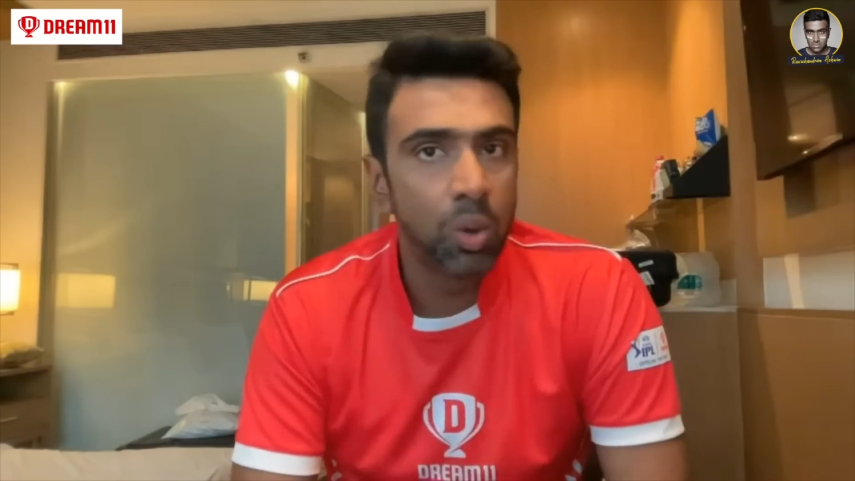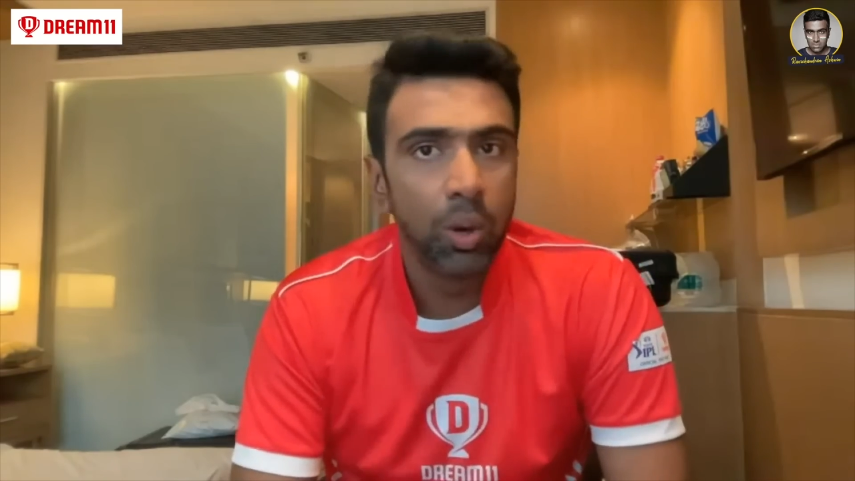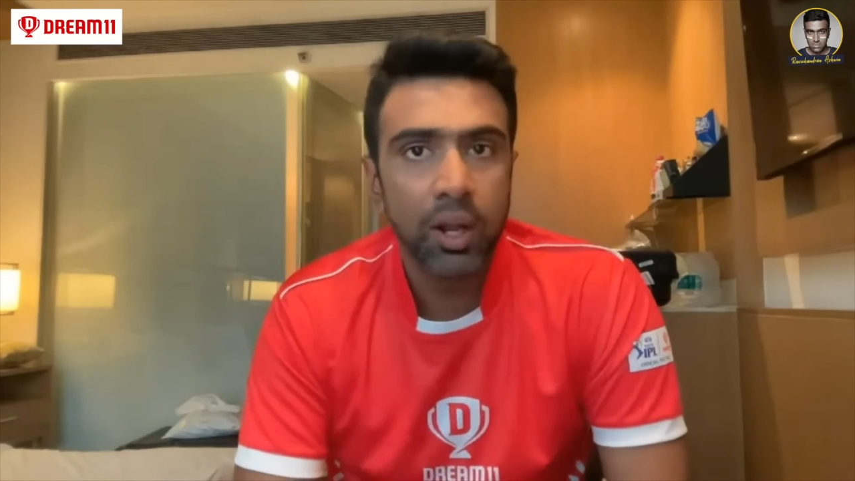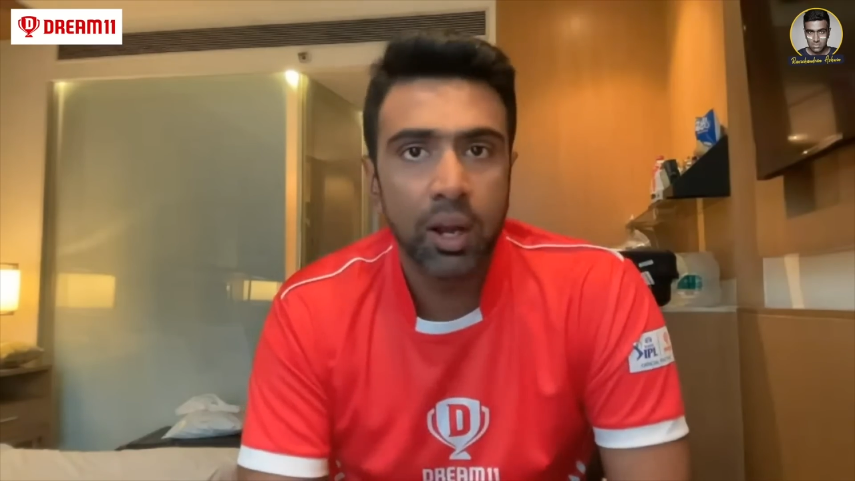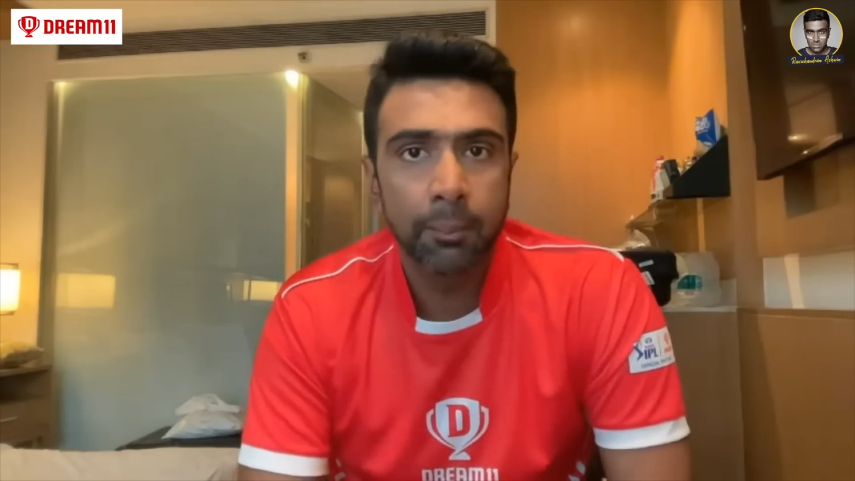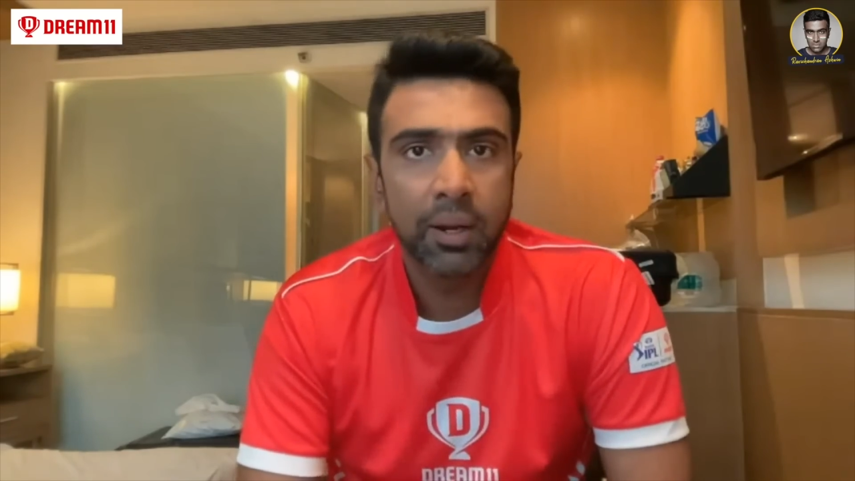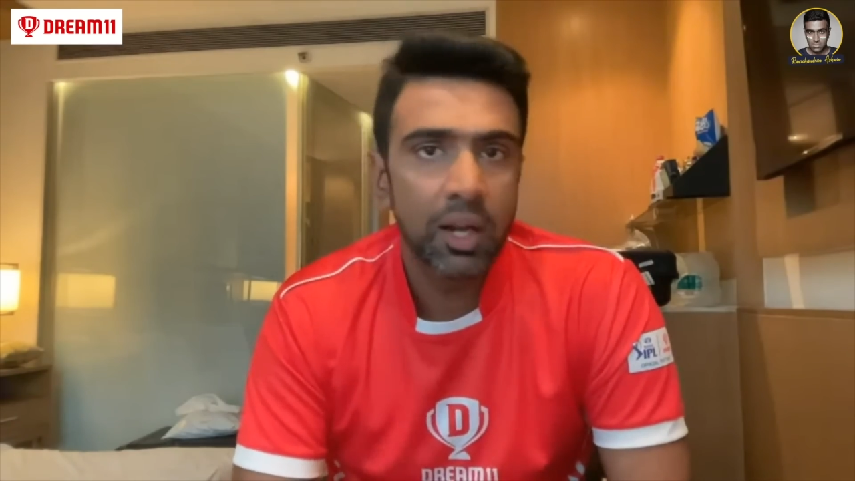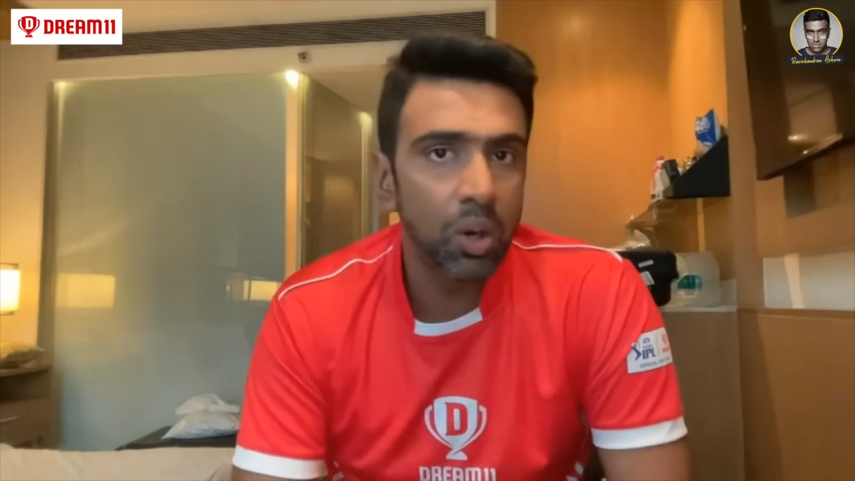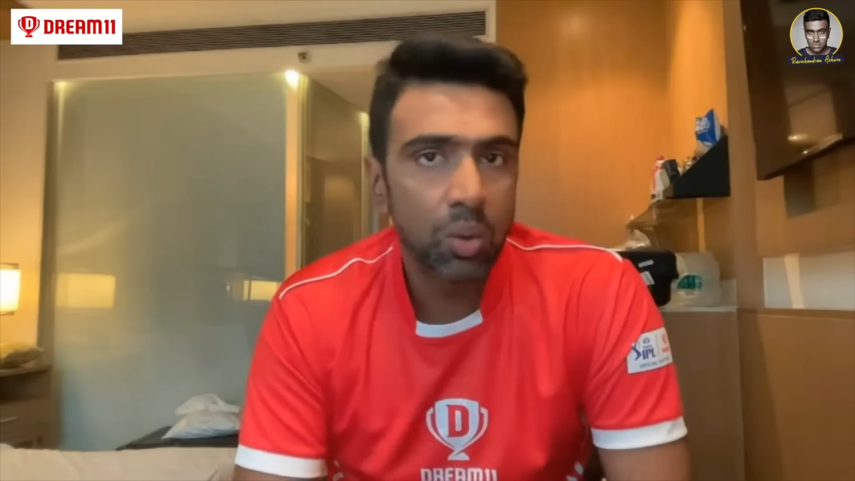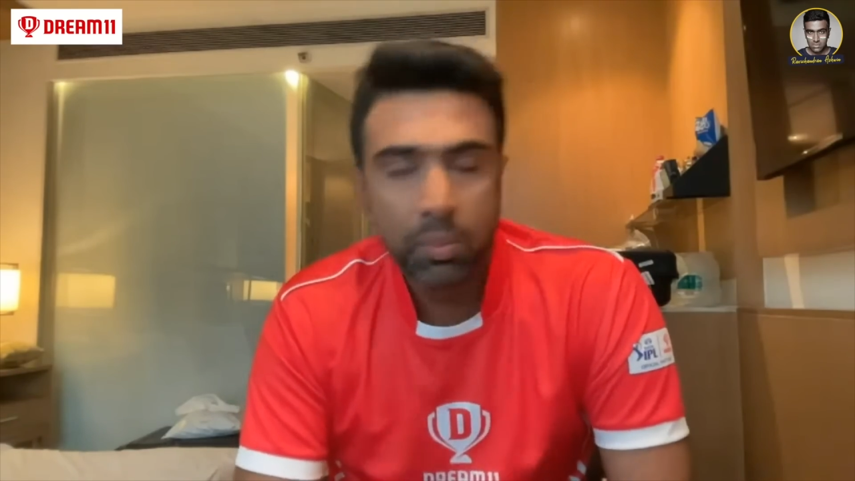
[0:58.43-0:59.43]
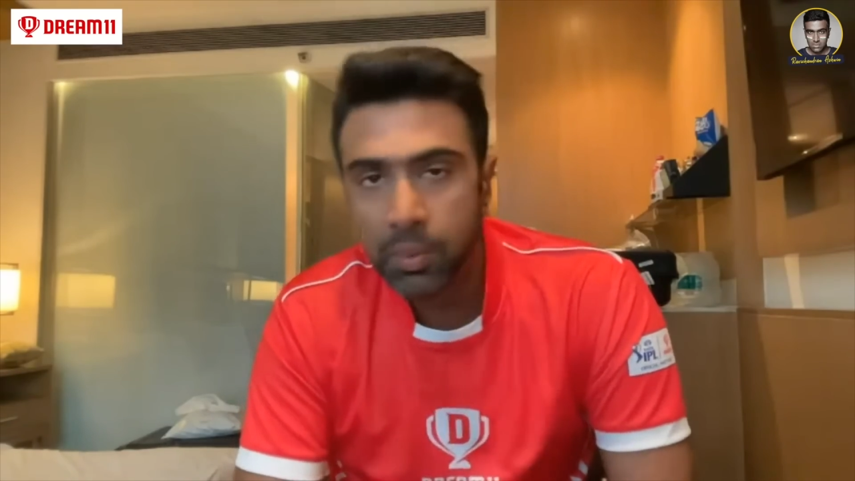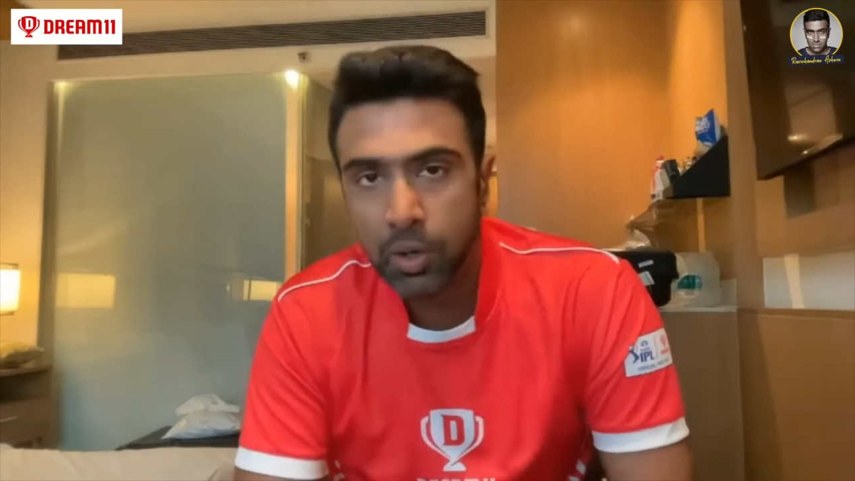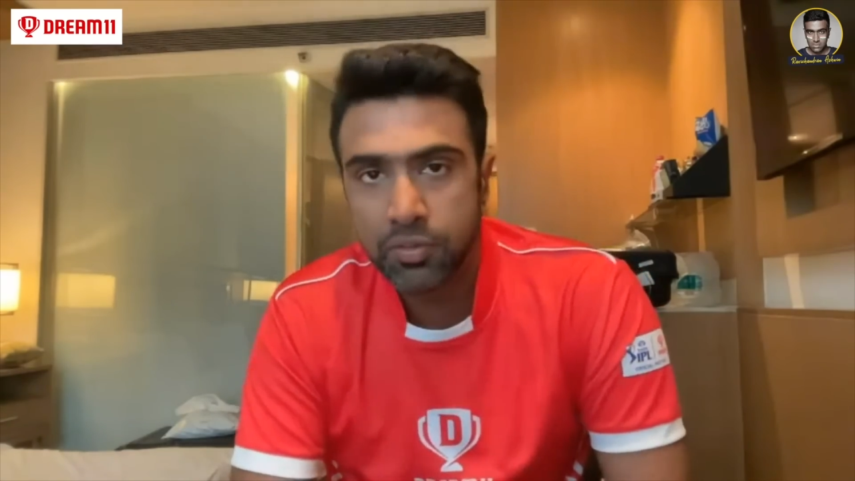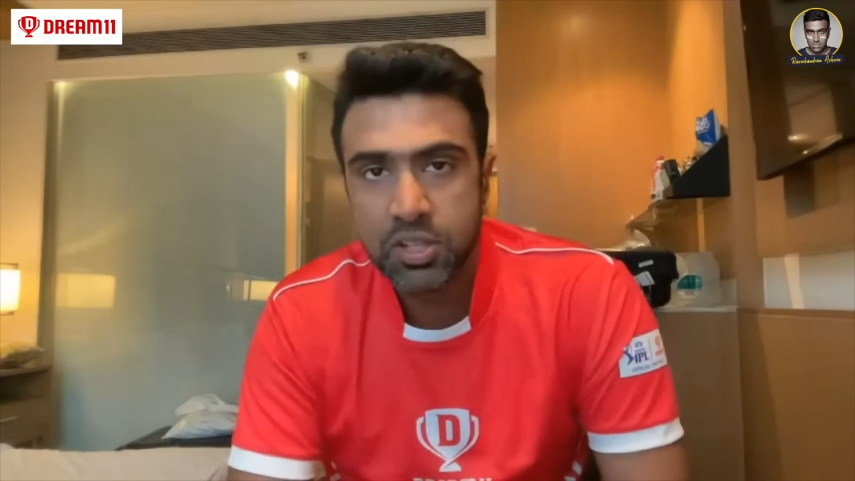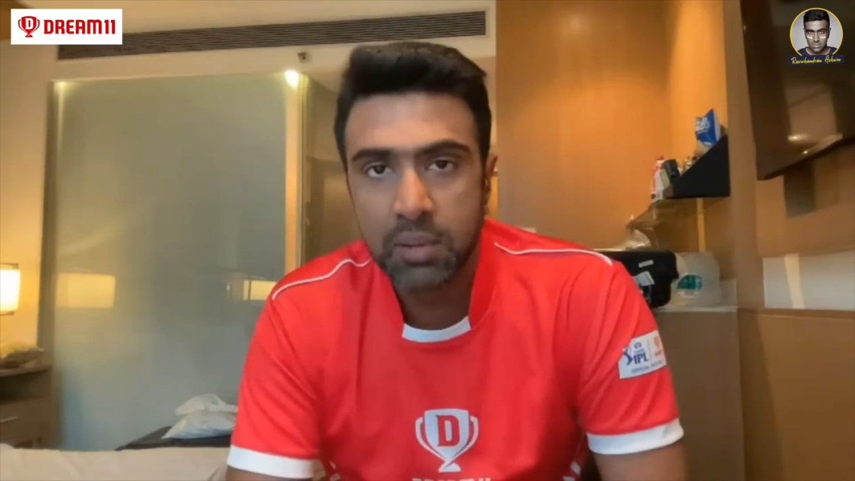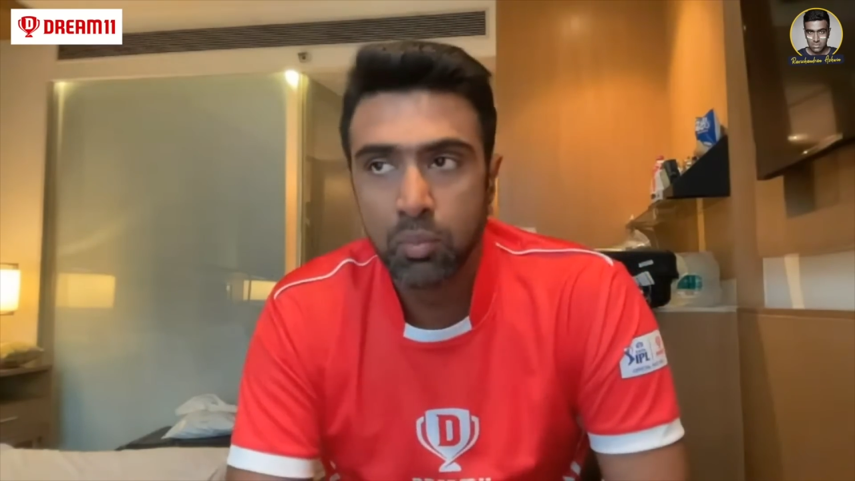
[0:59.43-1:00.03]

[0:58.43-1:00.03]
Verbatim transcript: going up and down, bit of seam